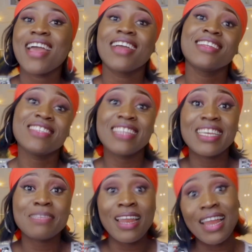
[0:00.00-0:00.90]
Today
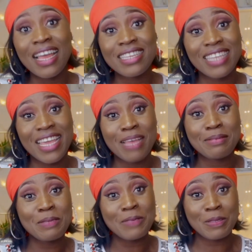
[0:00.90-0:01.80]
is my last day. I'm
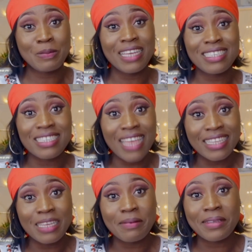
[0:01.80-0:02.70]
super
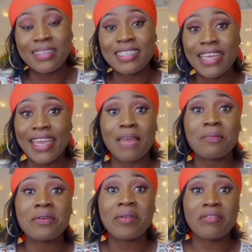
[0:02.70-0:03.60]
excited because hey, I'm
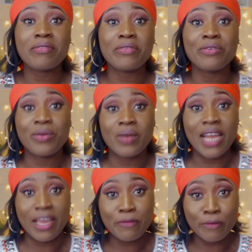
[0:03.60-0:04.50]
craving for real
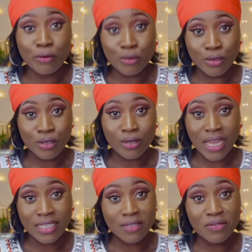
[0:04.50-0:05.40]
life food. I
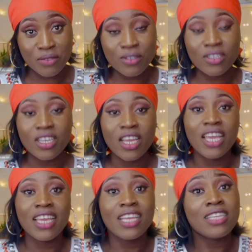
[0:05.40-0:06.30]
need food.
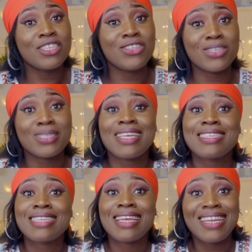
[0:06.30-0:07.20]
The juice
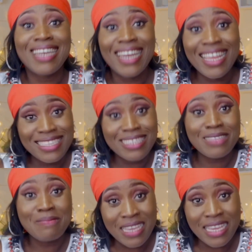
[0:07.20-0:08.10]
has cleansed
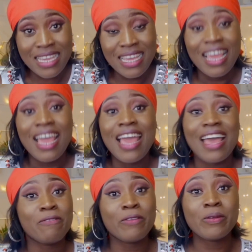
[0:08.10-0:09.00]
me.
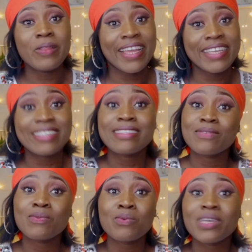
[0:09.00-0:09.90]
I feel like it
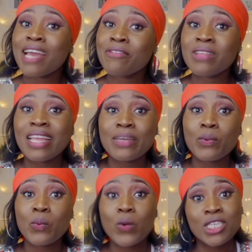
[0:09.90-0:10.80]

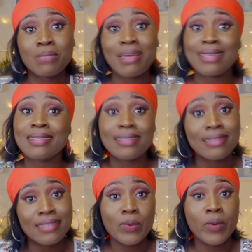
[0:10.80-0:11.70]
washed my
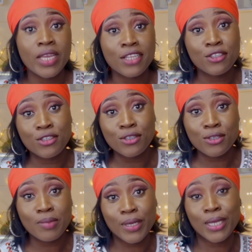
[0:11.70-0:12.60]
sins away
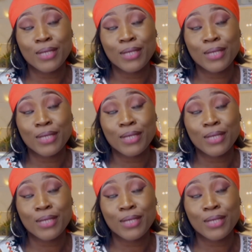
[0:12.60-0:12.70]
too, but